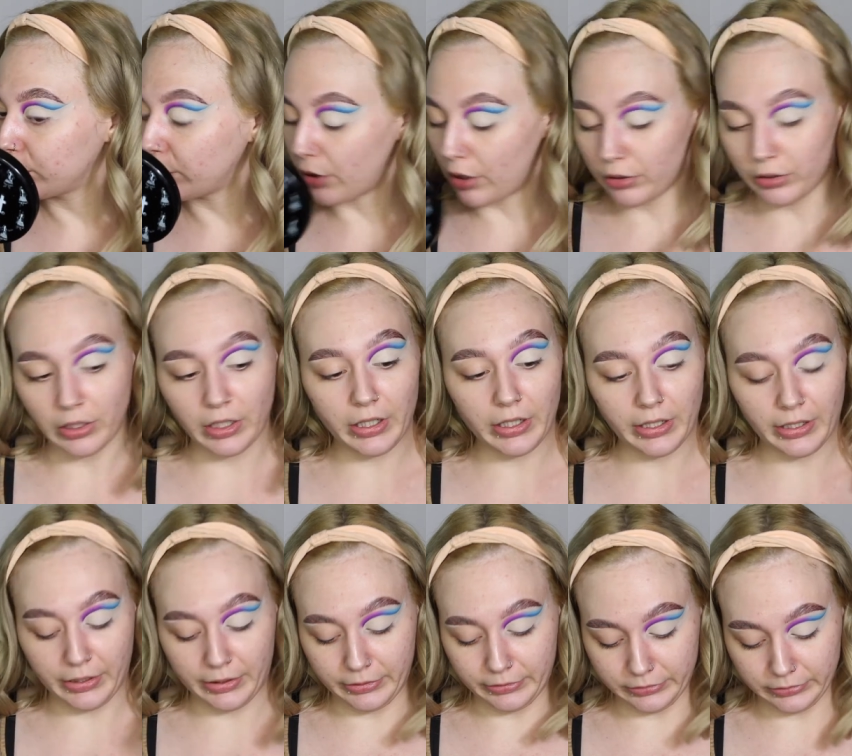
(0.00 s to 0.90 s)
All
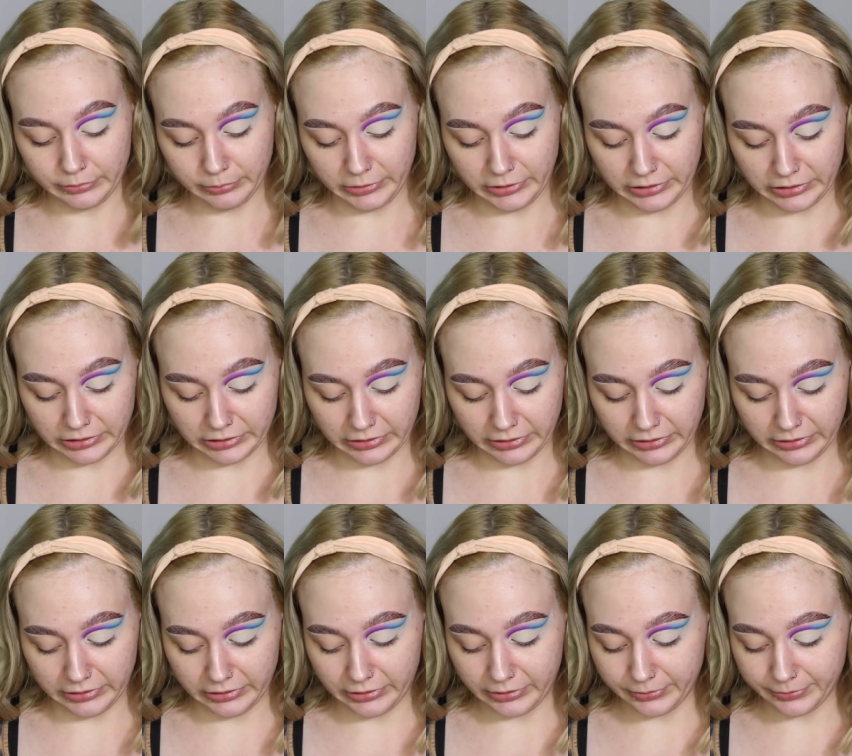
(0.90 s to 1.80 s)
right, let me
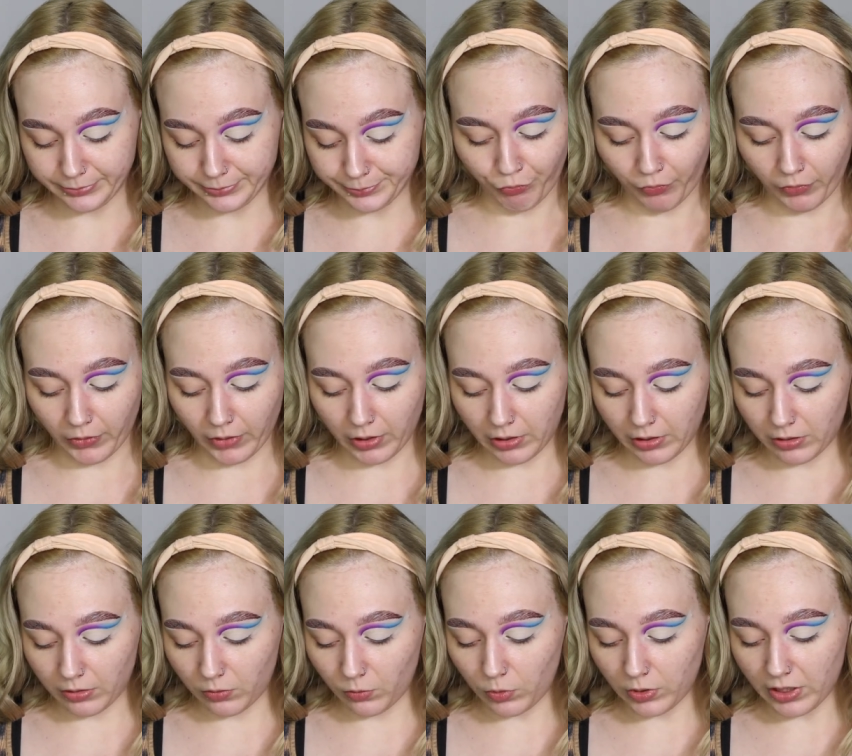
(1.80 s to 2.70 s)
see
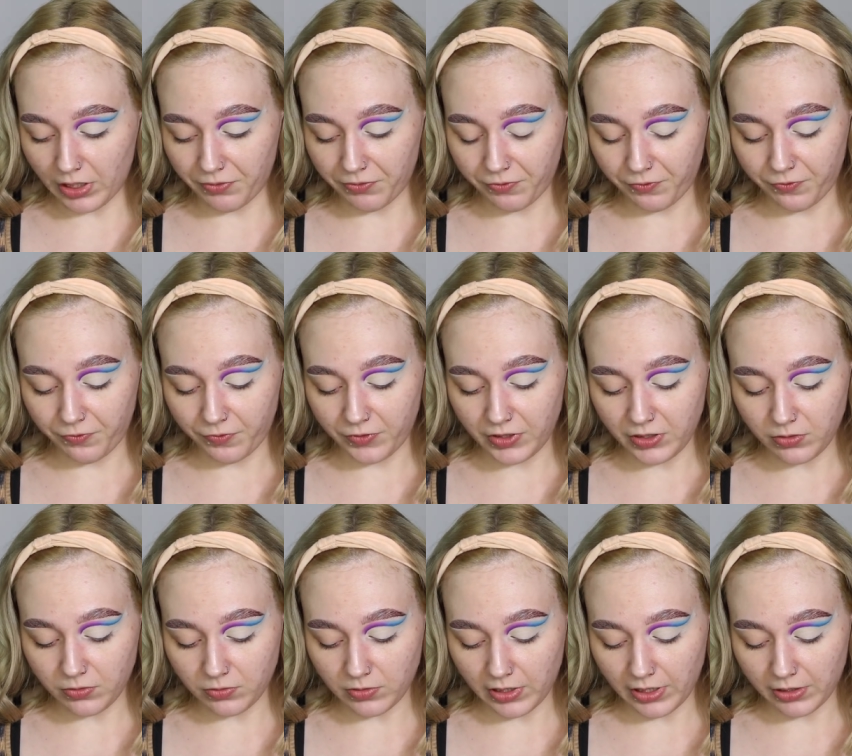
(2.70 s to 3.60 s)
what I
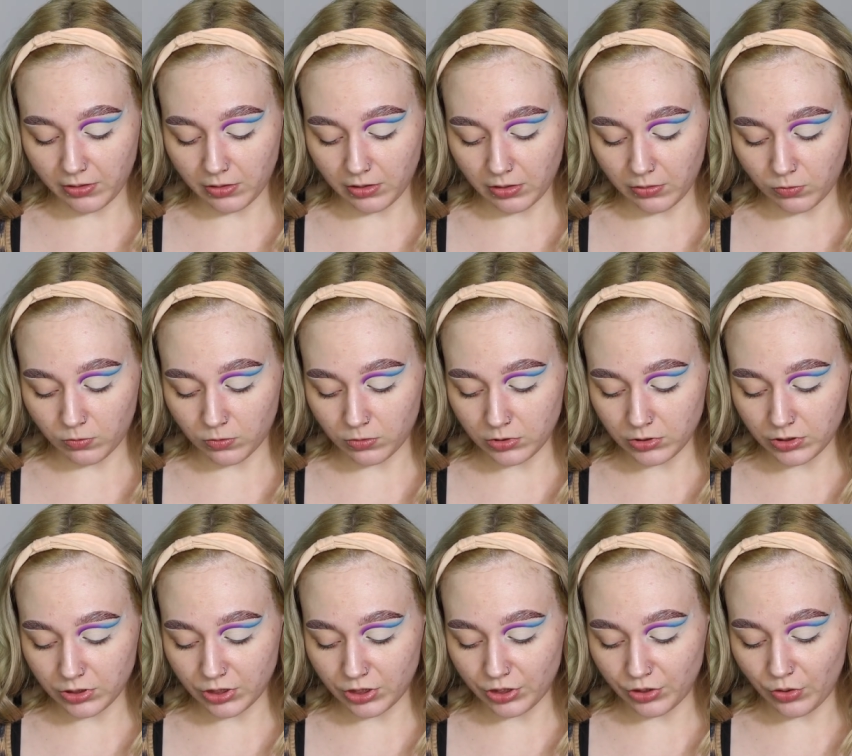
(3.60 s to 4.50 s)
feel like I want
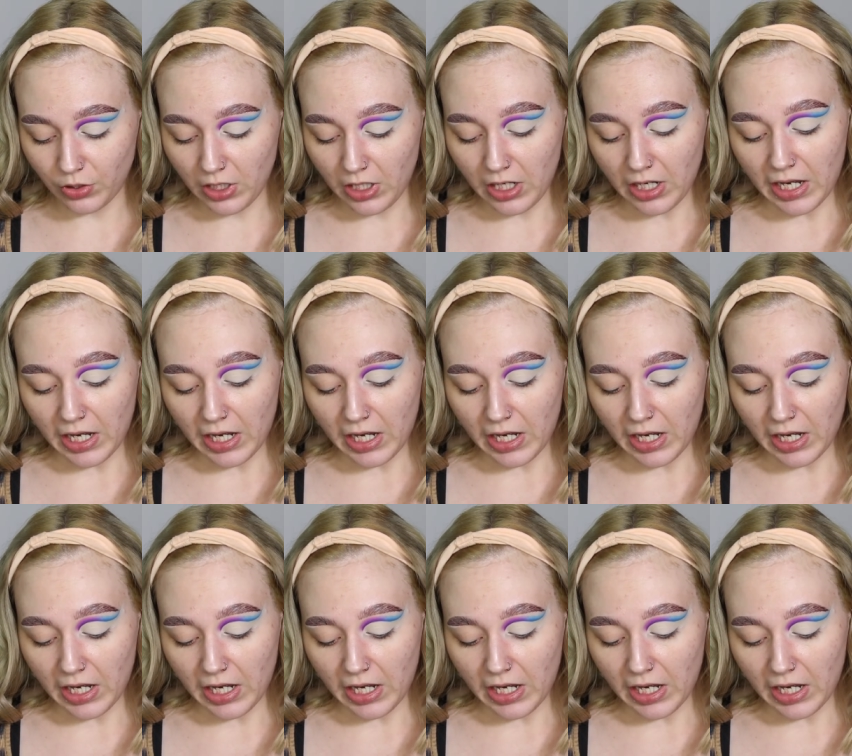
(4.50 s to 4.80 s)
to do.